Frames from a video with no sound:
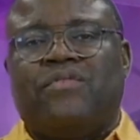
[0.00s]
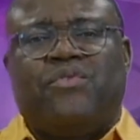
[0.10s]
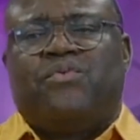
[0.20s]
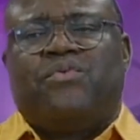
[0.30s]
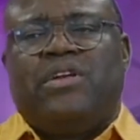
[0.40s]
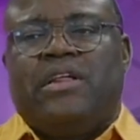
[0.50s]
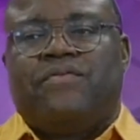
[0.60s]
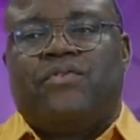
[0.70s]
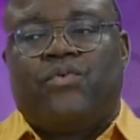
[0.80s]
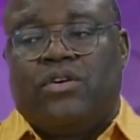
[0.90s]
If
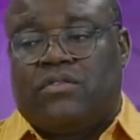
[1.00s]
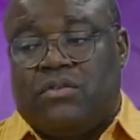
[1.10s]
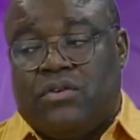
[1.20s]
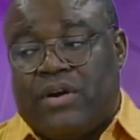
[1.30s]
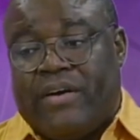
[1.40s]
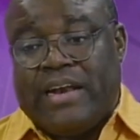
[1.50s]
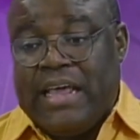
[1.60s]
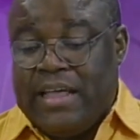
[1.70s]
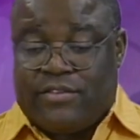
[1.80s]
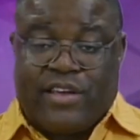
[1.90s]
you want to know our needs,